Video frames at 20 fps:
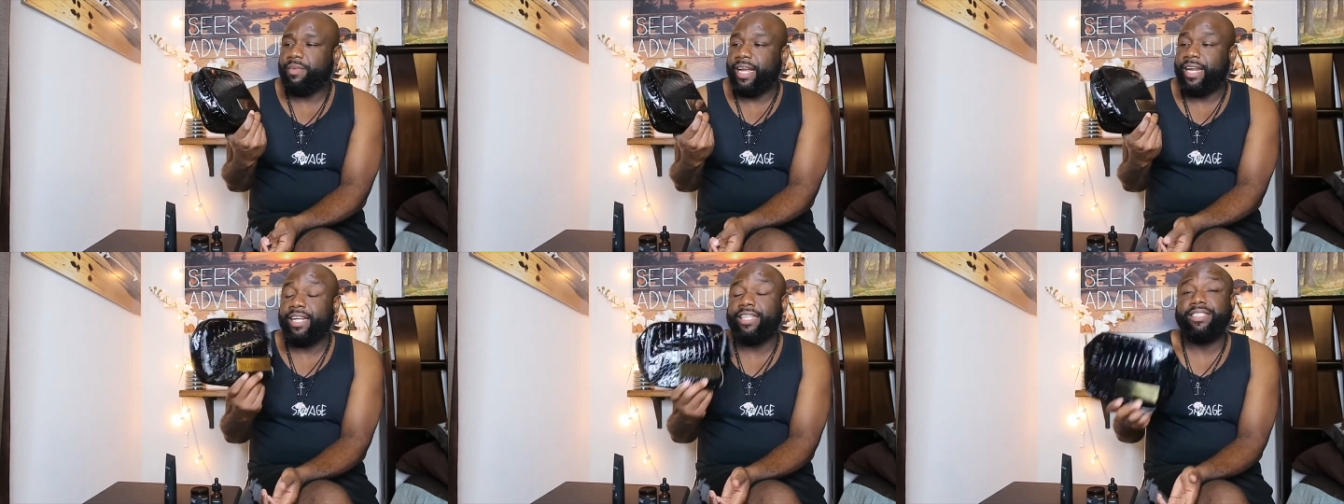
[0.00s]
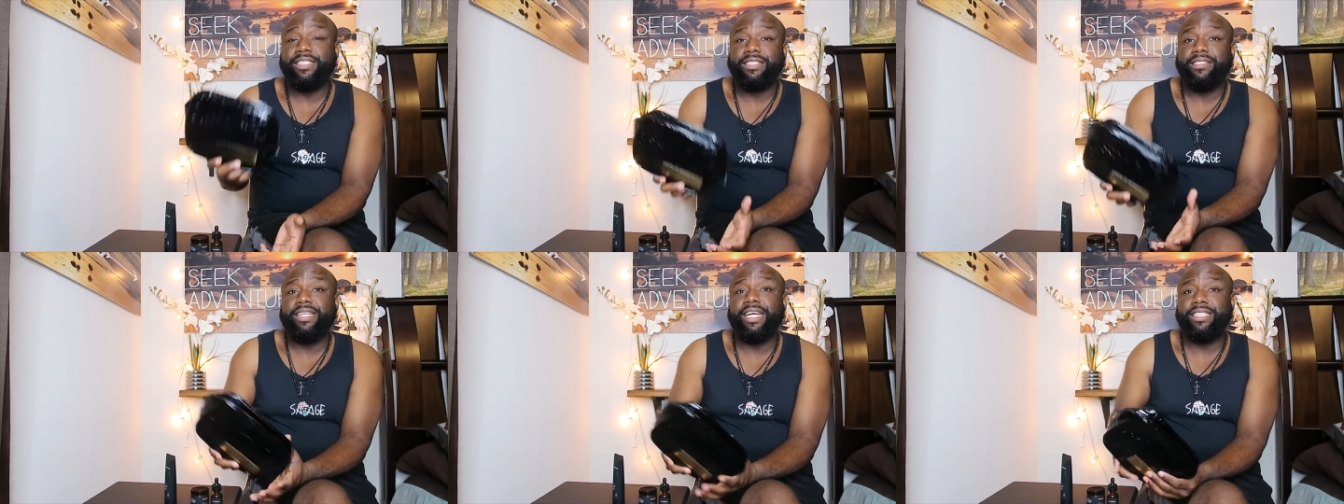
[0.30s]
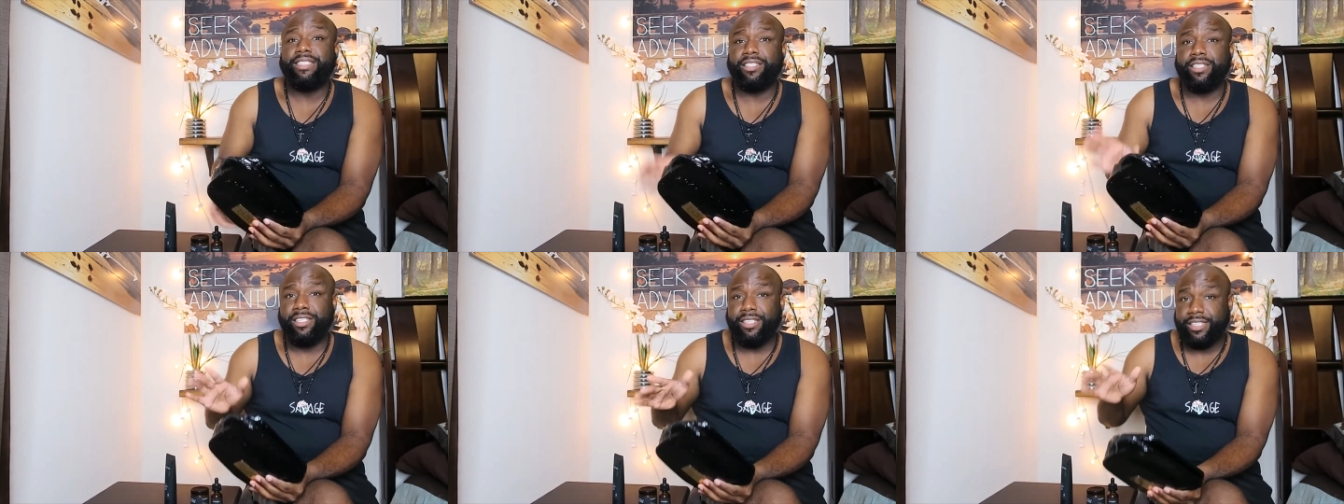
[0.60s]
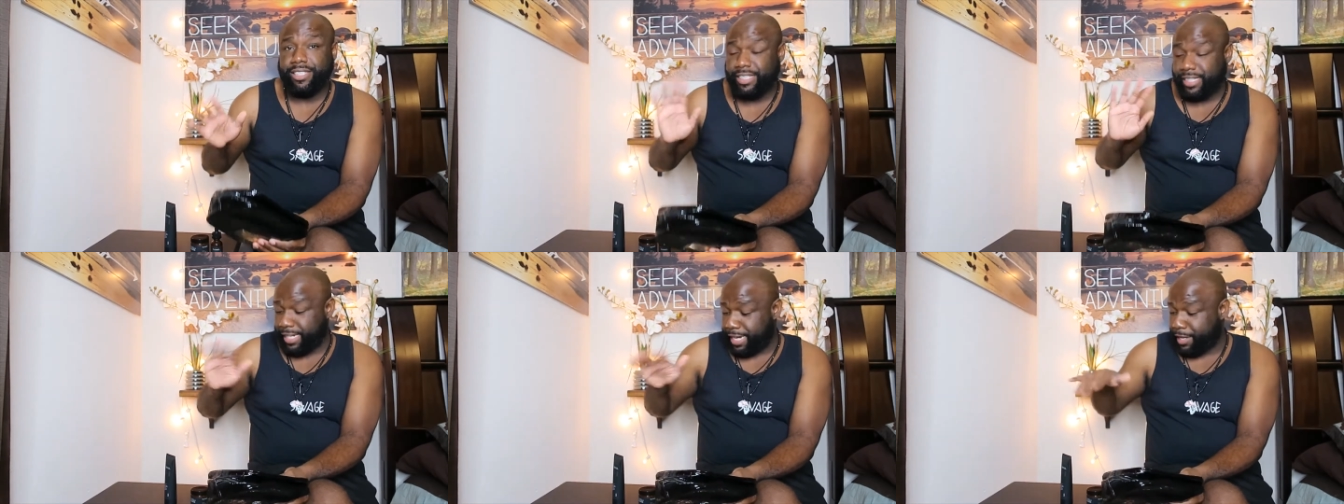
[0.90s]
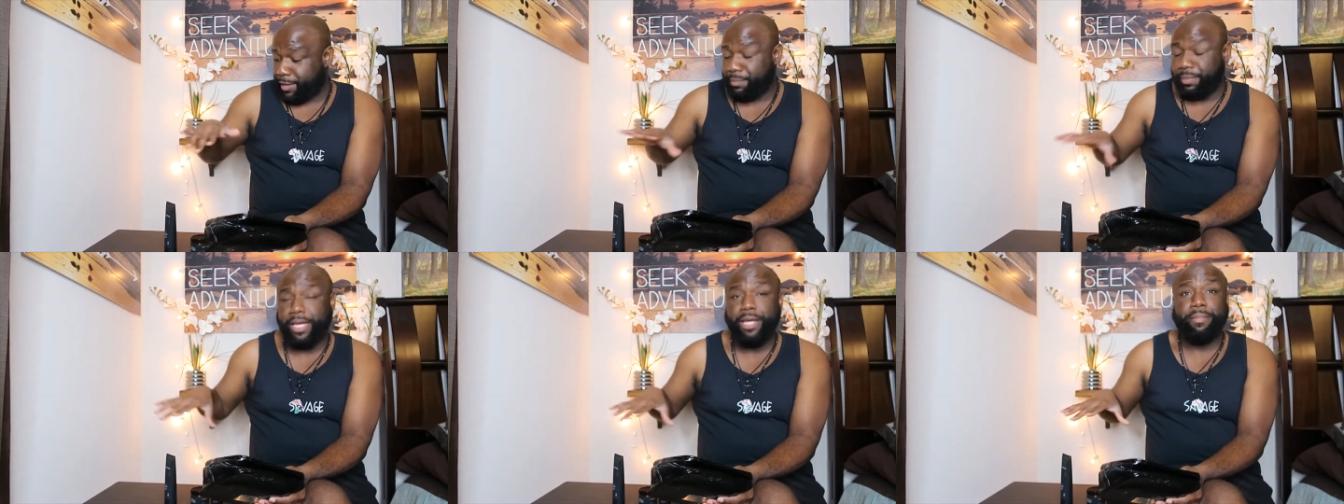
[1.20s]
and it's it's good to
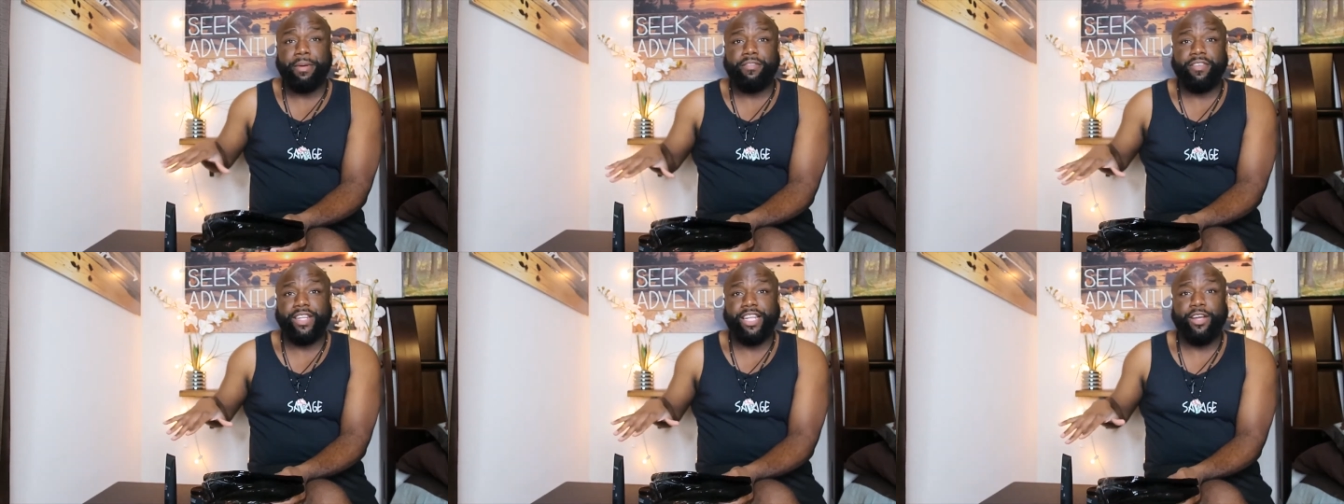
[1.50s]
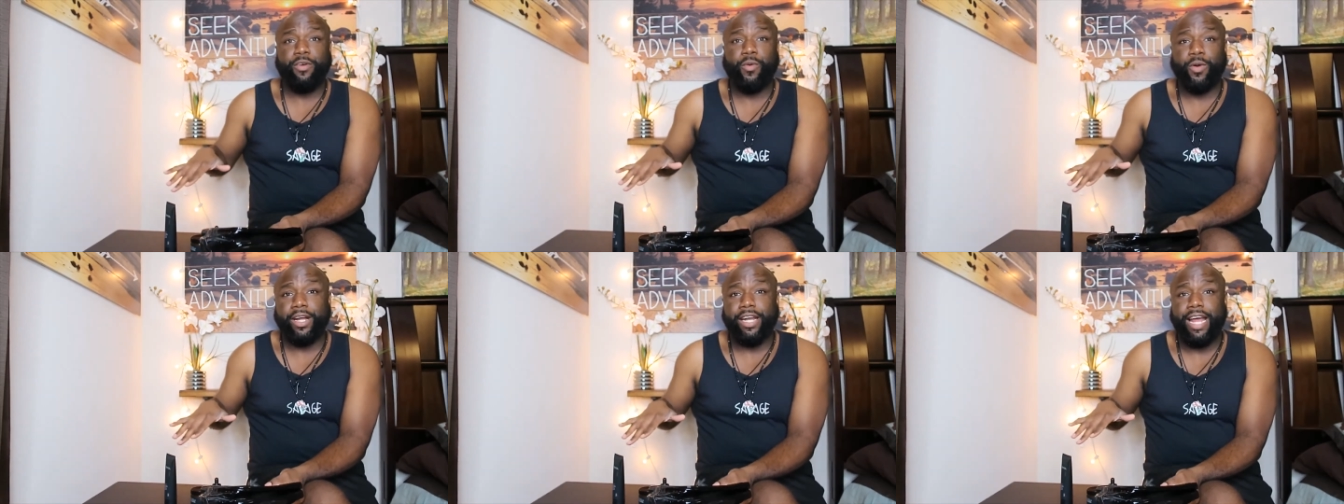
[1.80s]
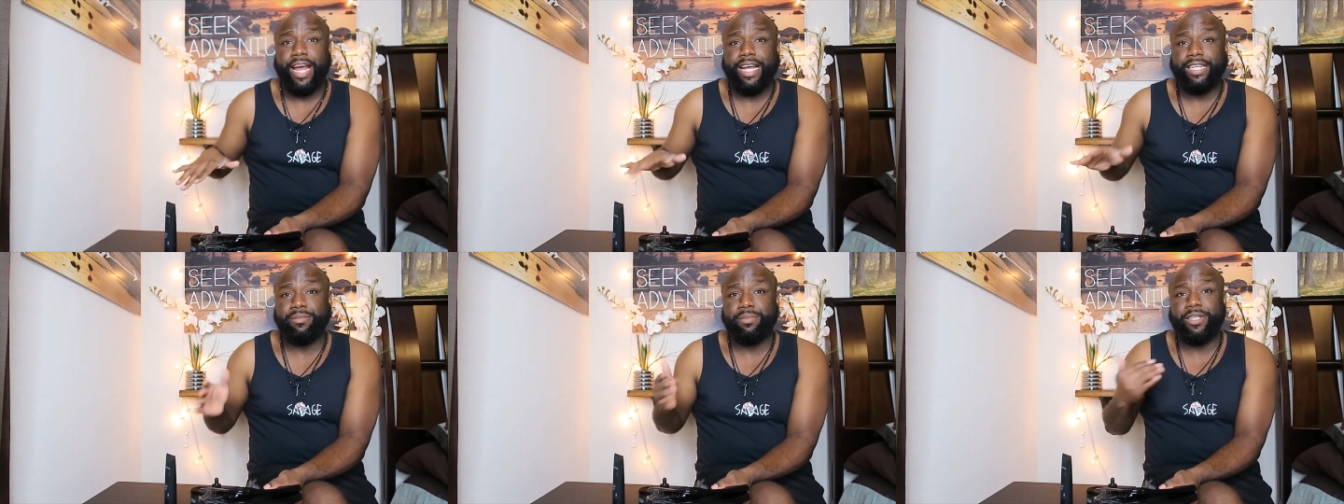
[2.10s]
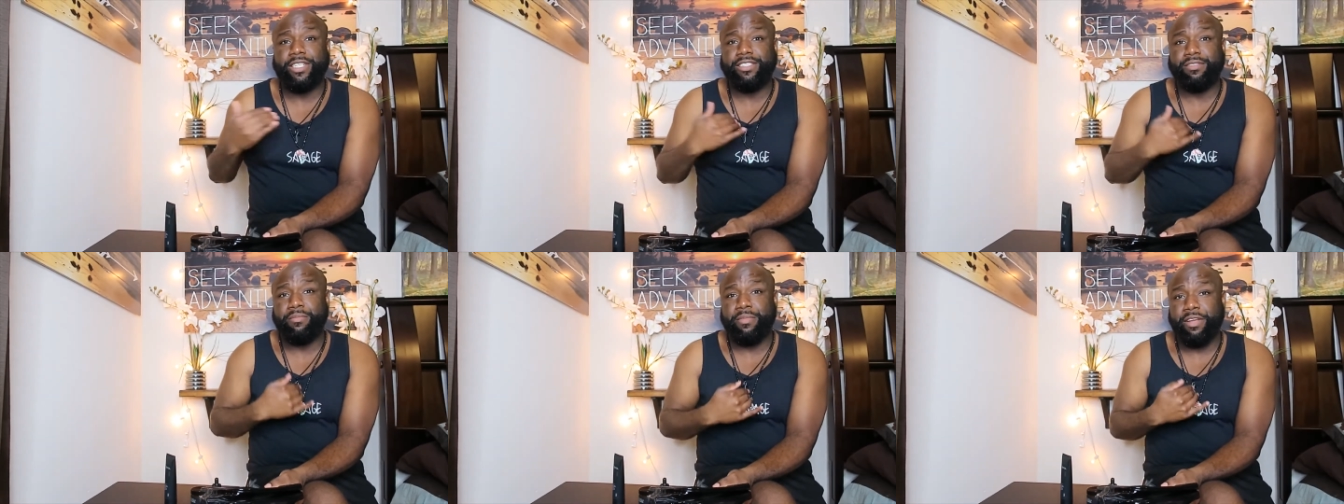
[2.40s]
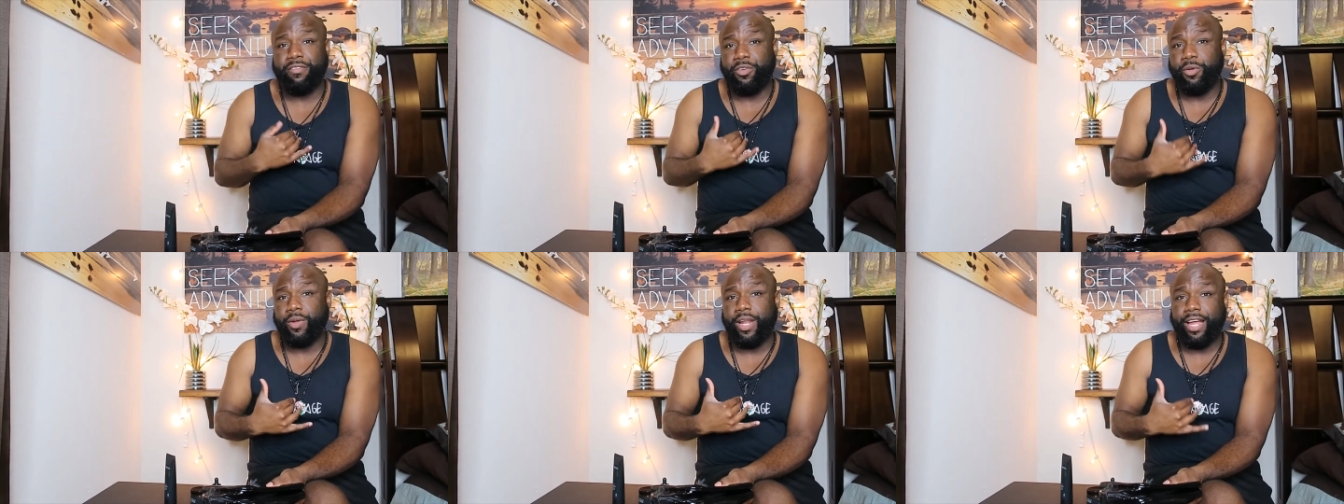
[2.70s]
help keep everything organized because
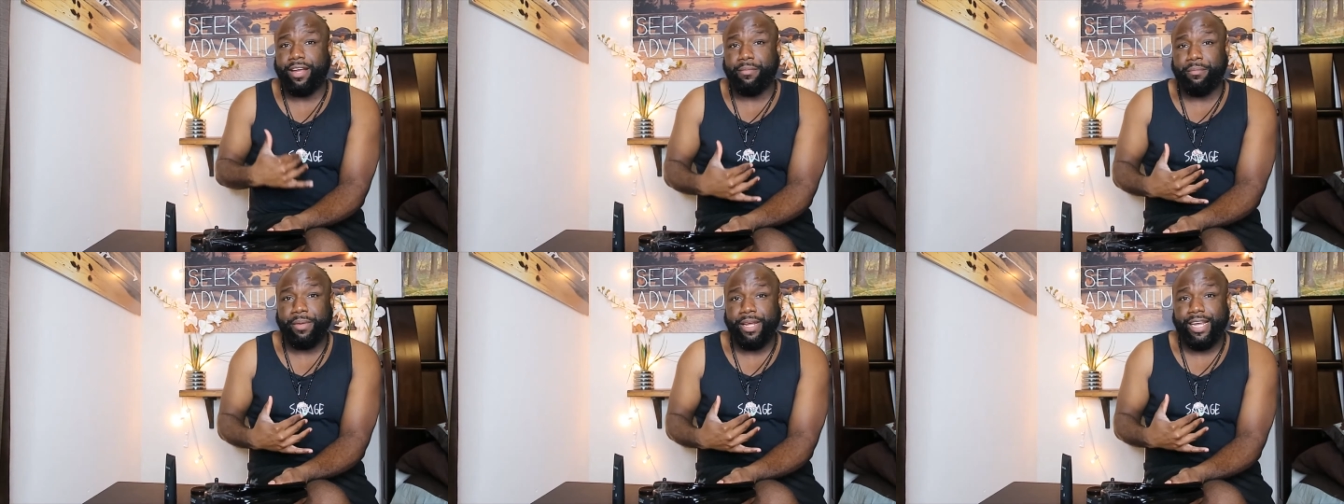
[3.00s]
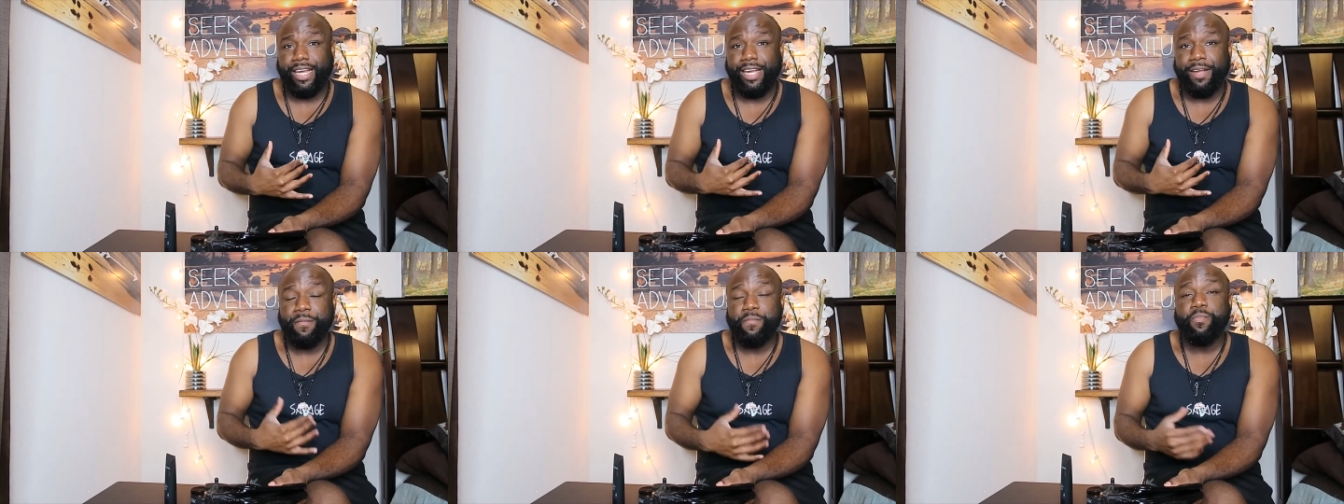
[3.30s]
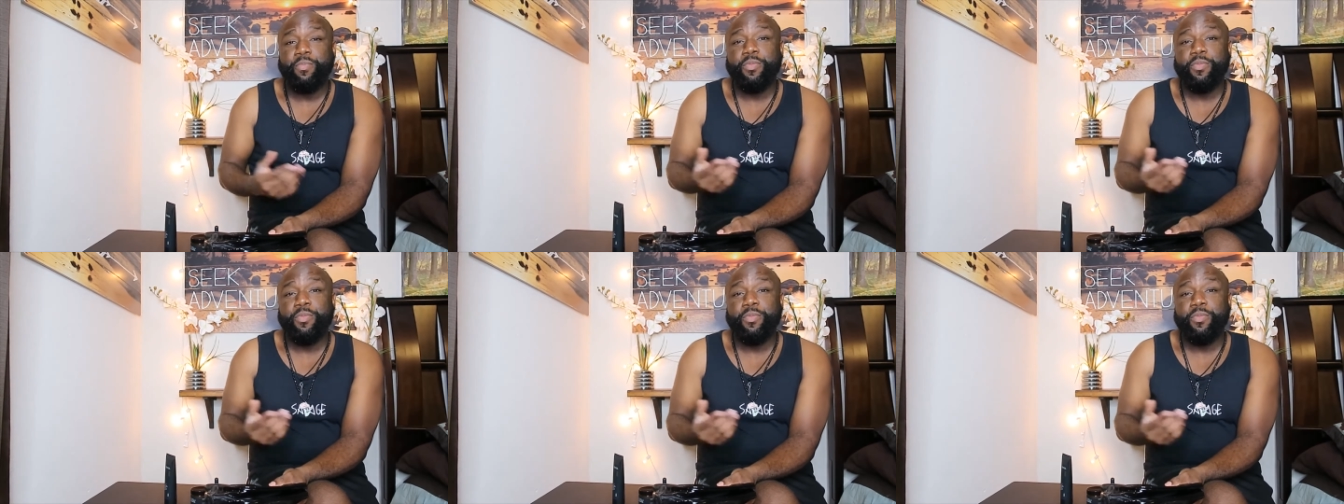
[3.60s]
if you like me